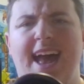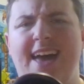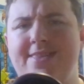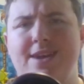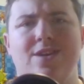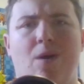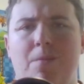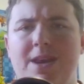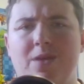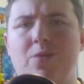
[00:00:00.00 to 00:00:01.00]
and that
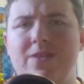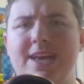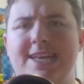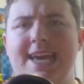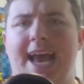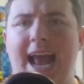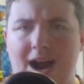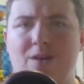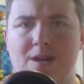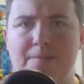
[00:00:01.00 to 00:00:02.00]
nobody really
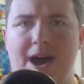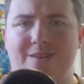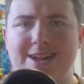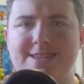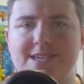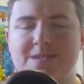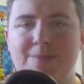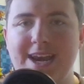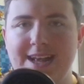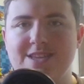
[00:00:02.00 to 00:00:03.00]
cared about it,
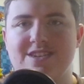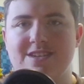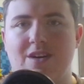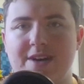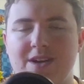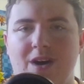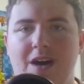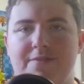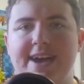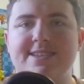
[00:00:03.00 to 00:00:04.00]
despite it starting
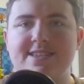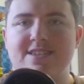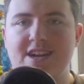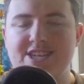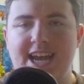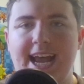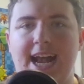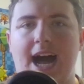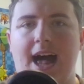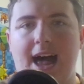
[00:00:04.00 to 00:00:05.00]
off as such
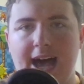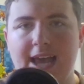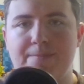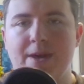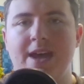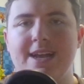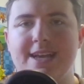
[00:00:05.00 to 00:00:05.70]
a hype